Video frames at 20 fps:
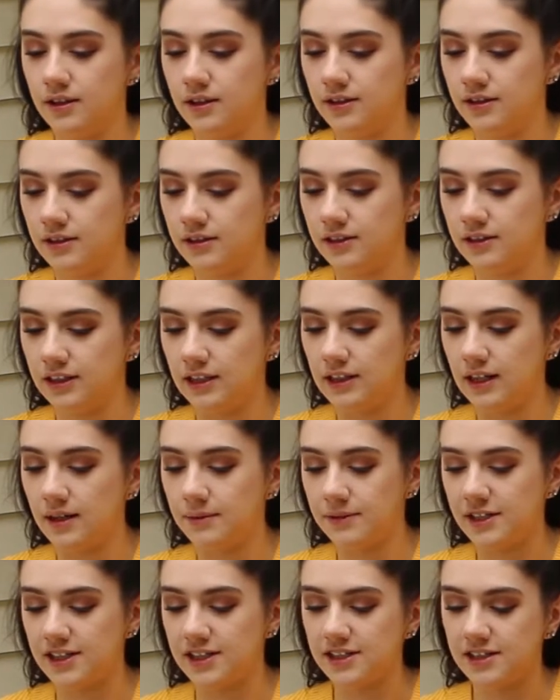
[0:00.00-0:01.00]
And
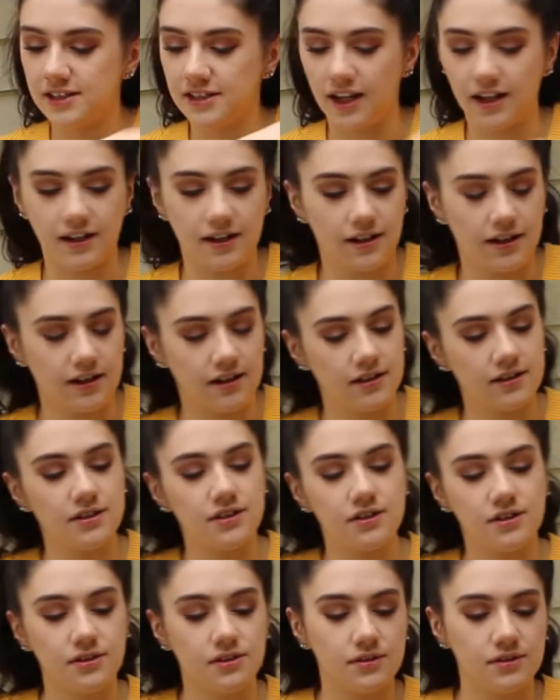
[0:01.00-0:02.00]
I'm excited
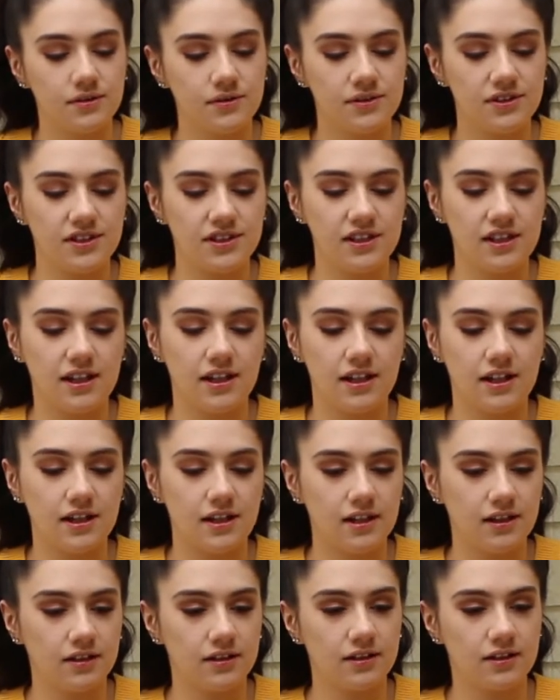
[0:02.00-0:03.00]
to
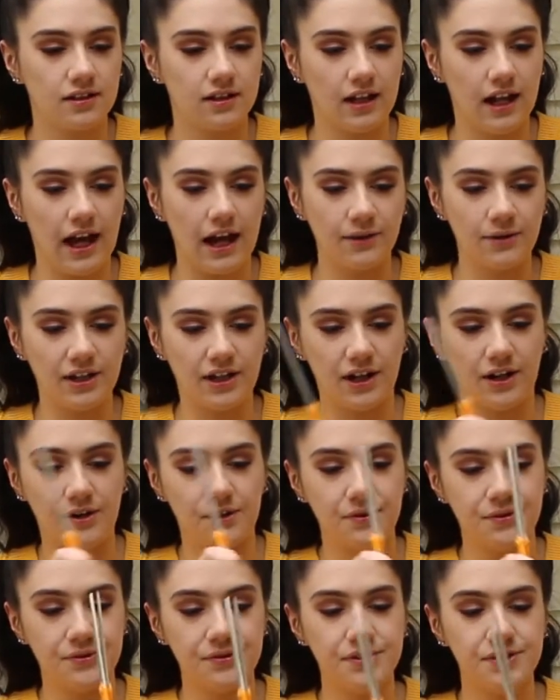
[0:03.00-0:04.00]
see how it
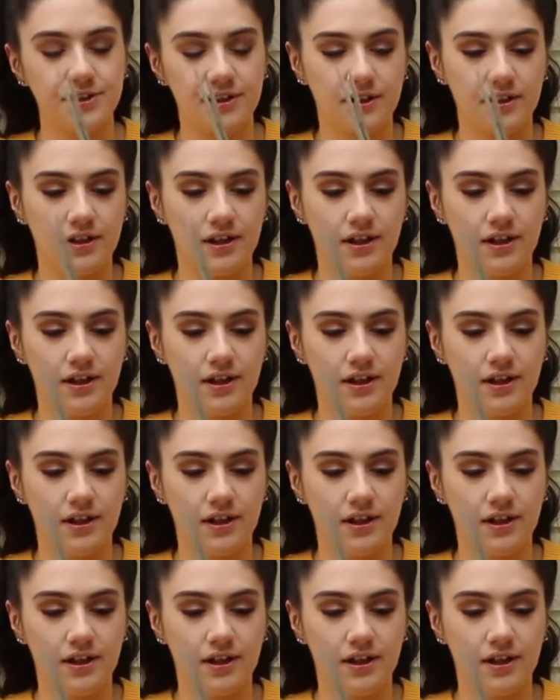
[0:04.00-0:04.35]
goes.